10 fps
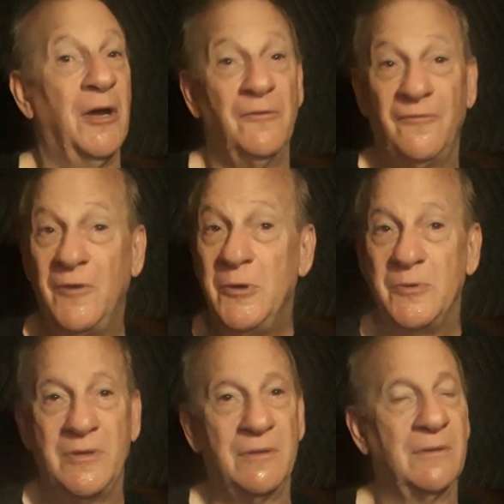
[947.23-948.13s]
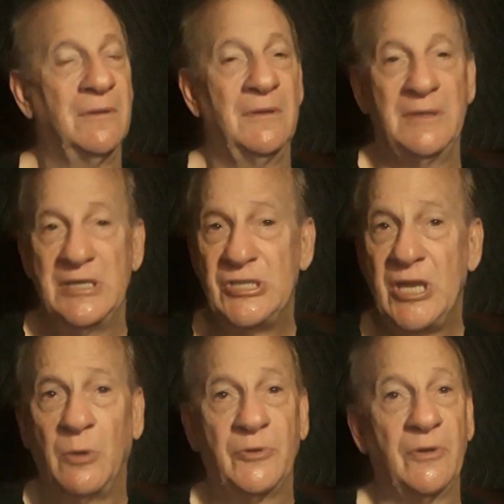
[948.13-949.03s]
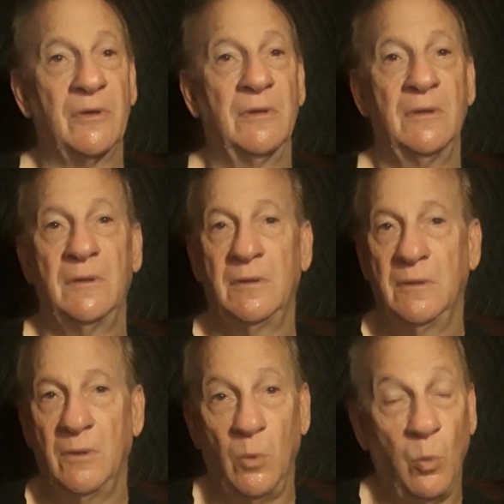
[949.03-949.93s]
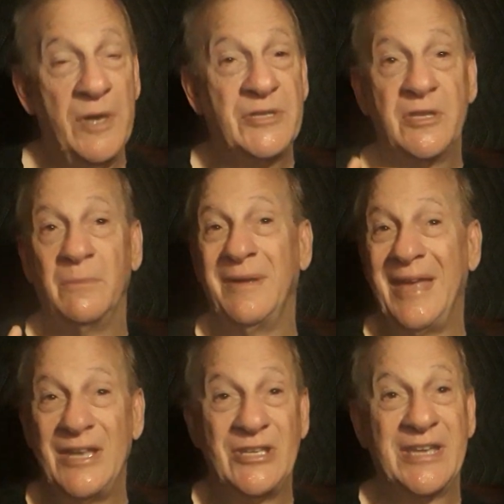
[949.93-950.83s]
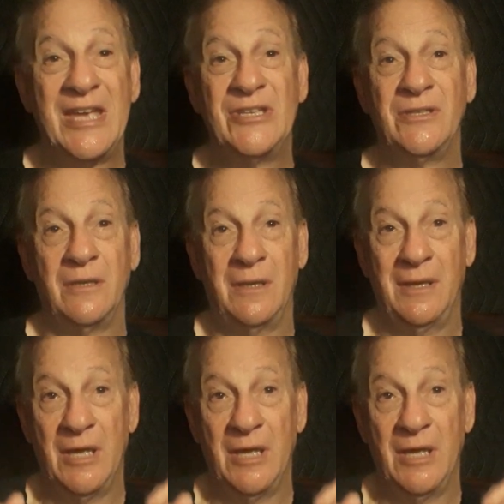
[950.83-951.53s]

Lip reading: Food, shelter, wisdom, education,